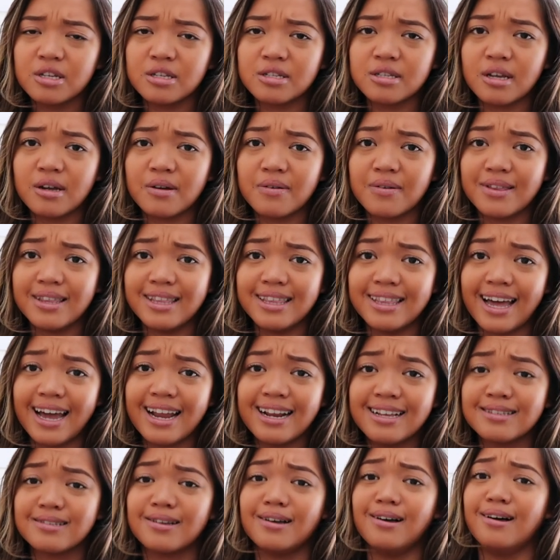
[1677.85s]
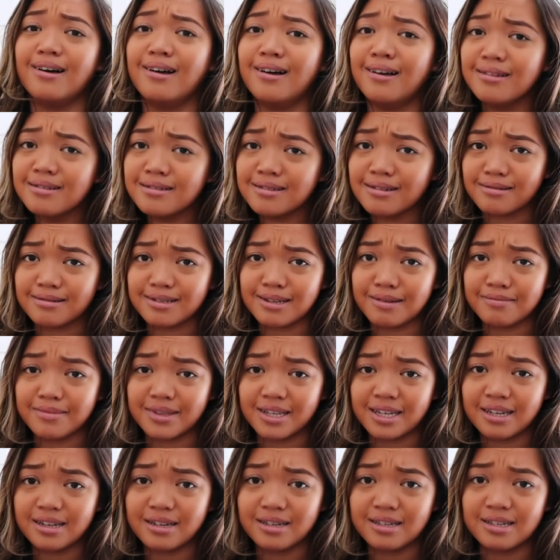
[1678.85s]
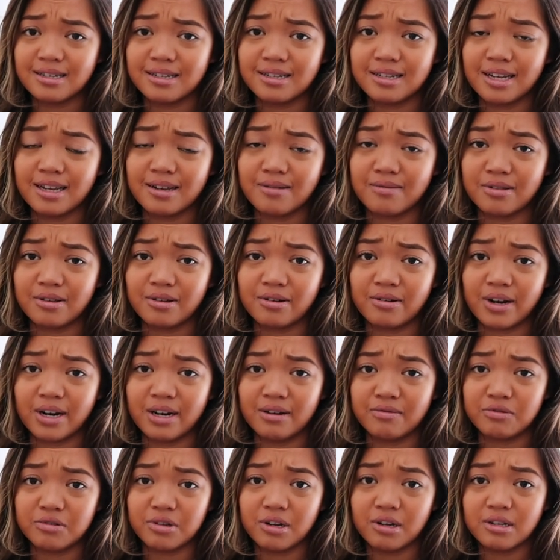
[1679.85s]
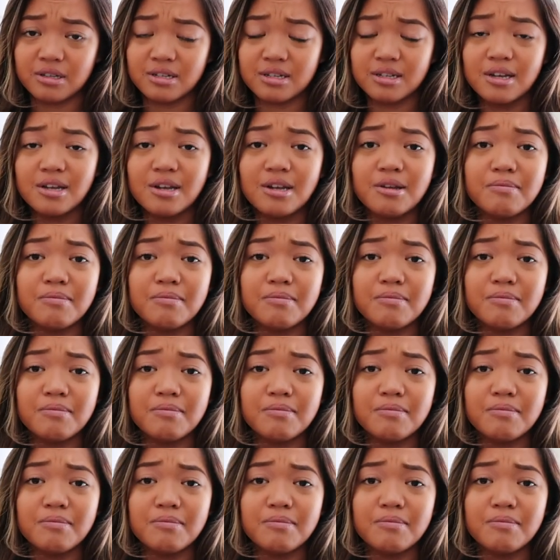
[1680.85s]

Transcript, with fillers: So that is also something to take with a grain of salt